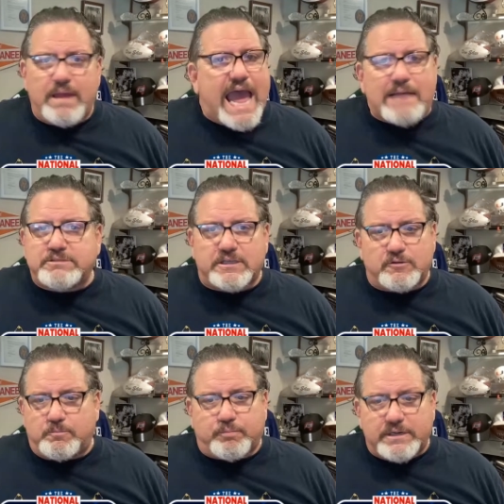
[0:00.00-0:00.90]

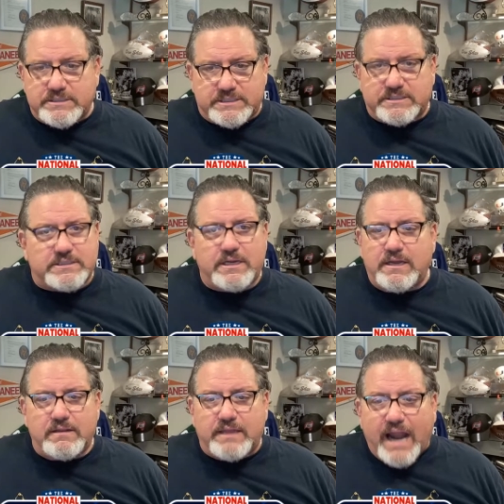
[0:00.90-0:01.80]
absolute princes
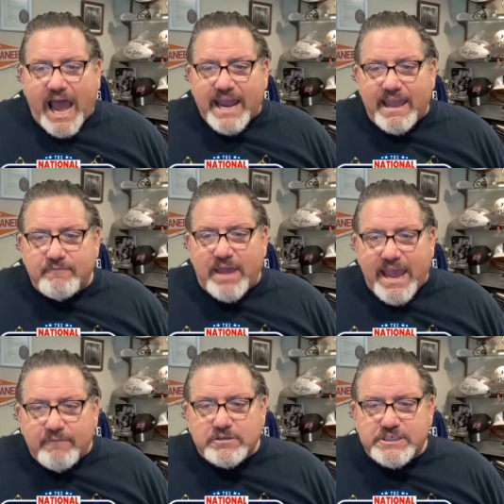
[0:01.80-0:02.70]
that I have
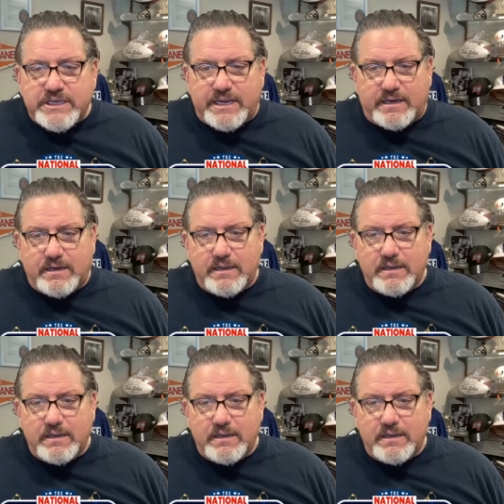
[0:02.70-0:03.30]
ever seen